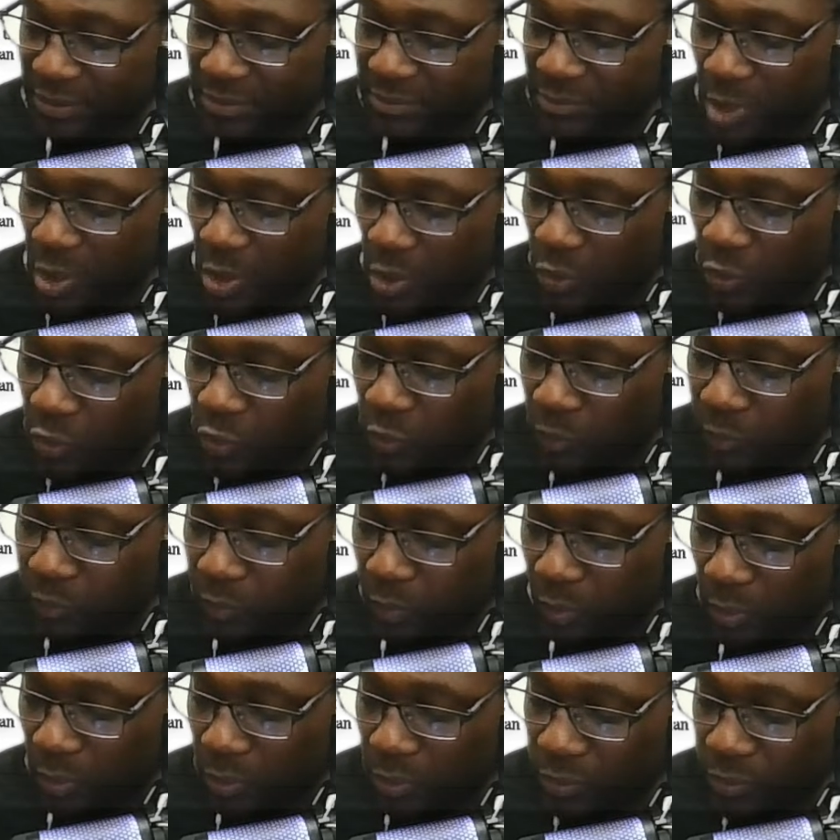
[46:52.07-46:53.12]
small
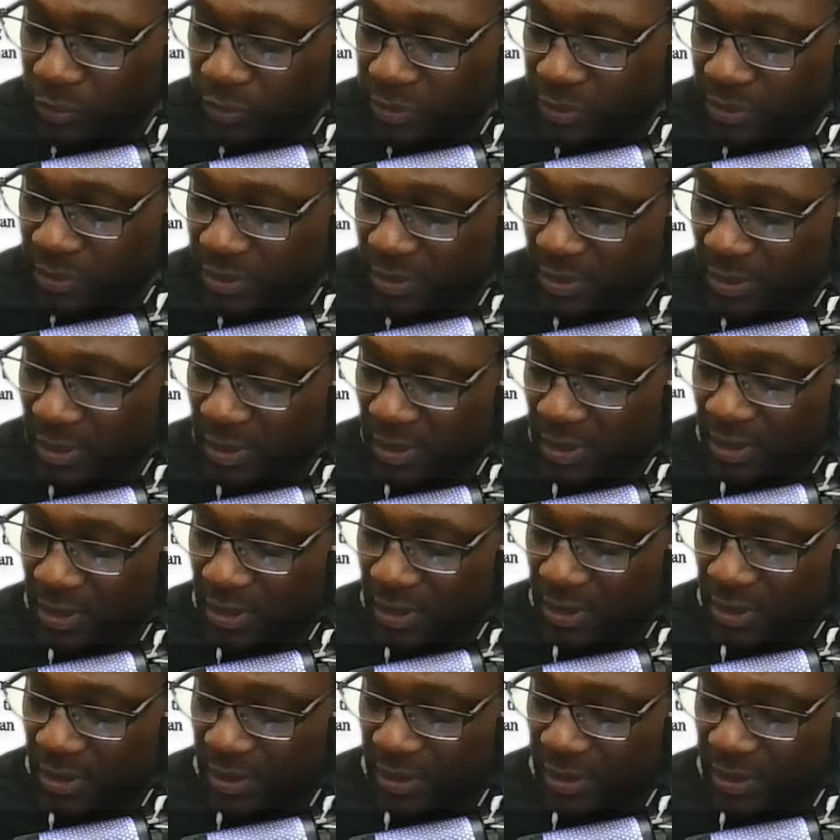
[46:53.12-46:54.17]
hoop rolls,
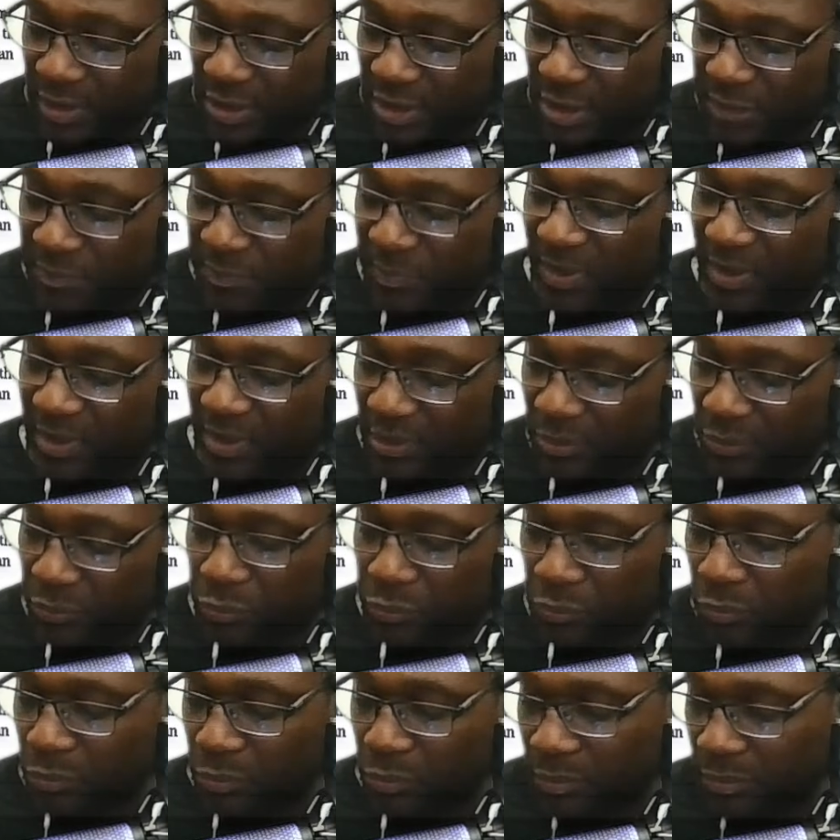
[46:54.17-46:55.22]
it's
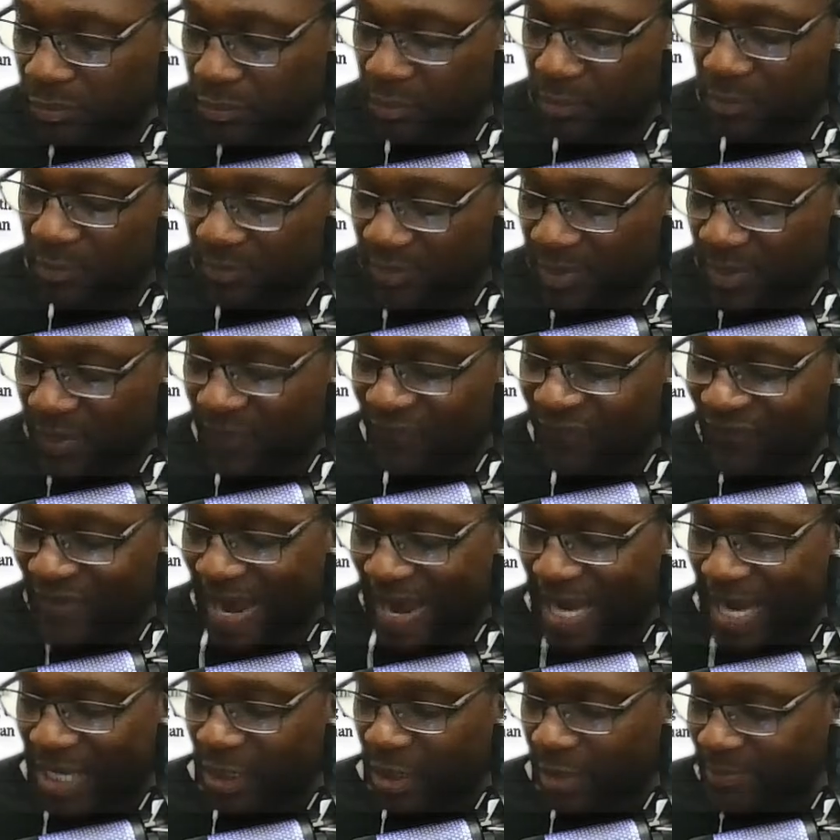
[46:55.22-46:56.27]
spinning through
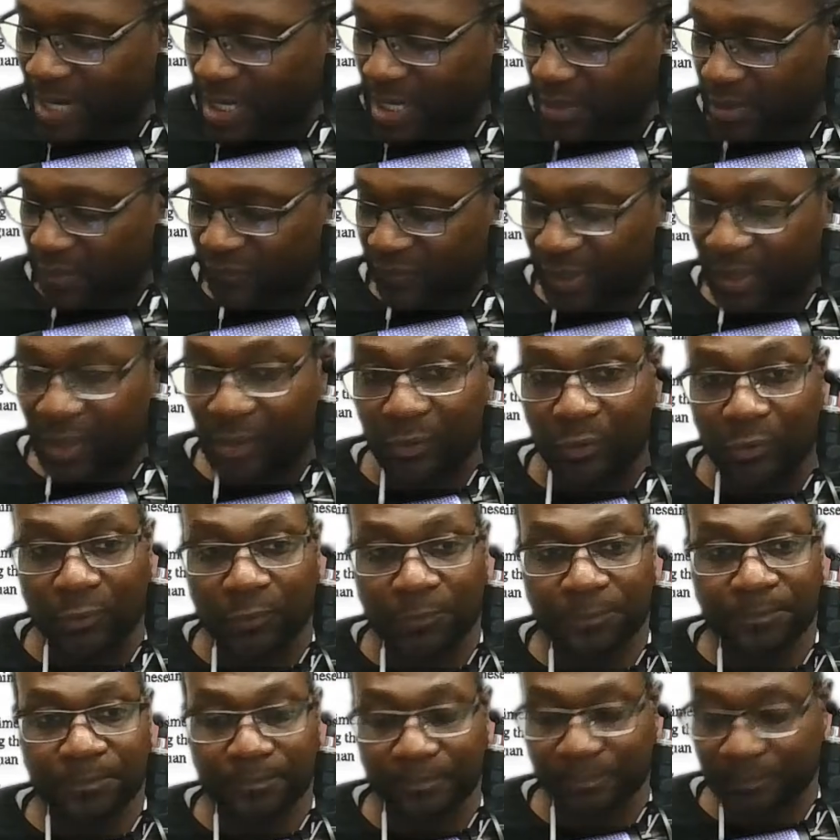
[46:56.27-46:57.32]
phi amount of
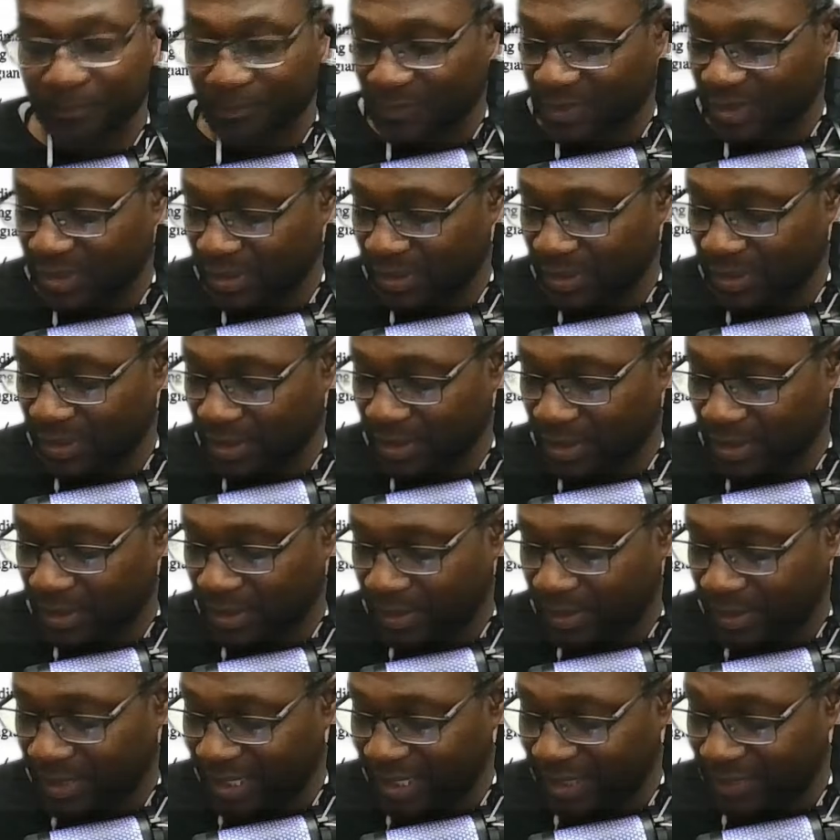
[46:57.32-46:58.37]
angle.
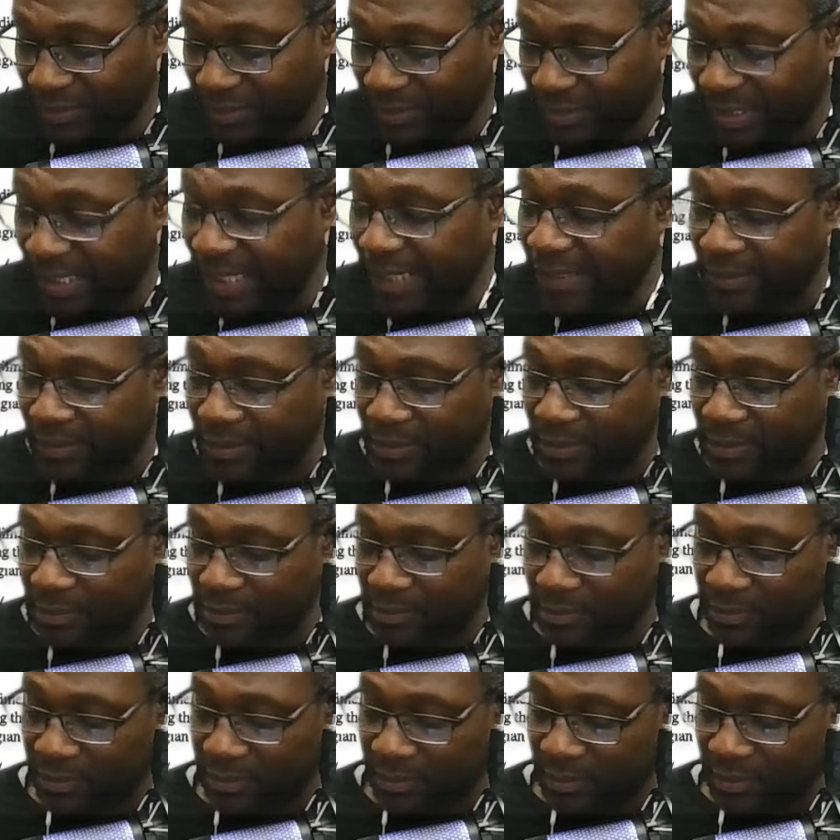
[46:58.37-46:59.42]
And
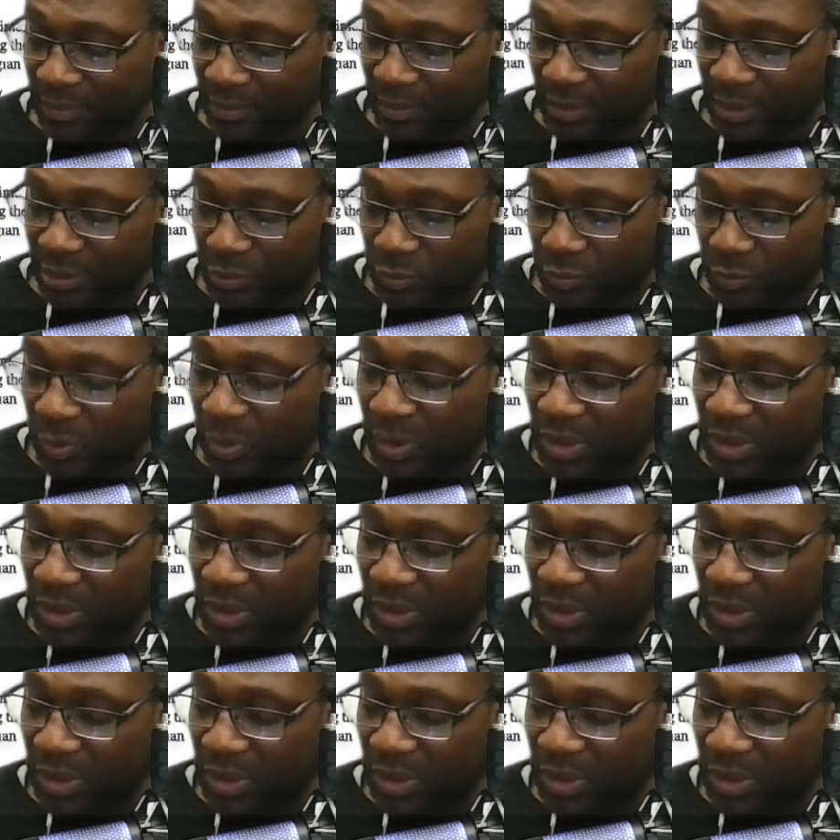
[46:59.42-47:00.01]
theta is